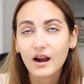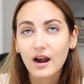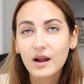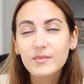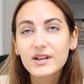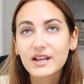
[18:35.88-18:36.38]

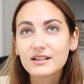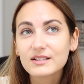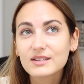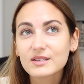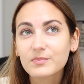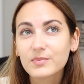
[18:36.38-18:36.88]
I'm
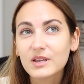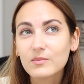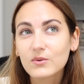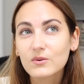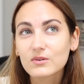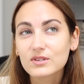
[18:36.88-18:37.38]
against
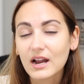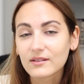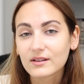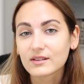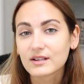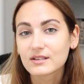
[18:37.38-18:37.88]
people
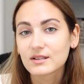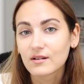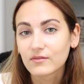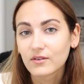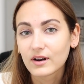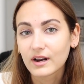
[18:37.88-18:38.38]
silently
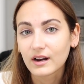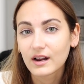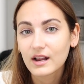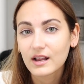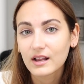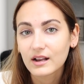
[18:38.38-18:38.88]
suffering,
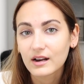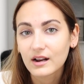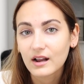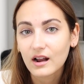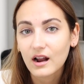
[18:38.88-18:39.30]
and